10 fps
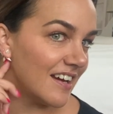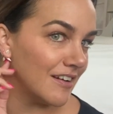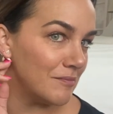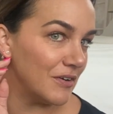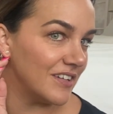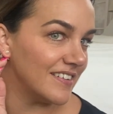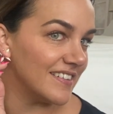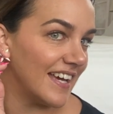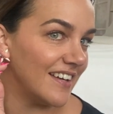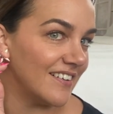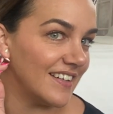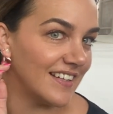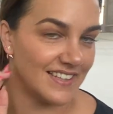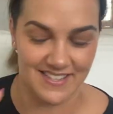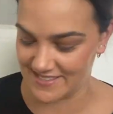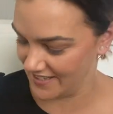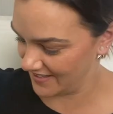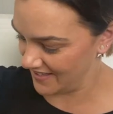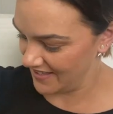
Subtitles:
are a modern take on a classic.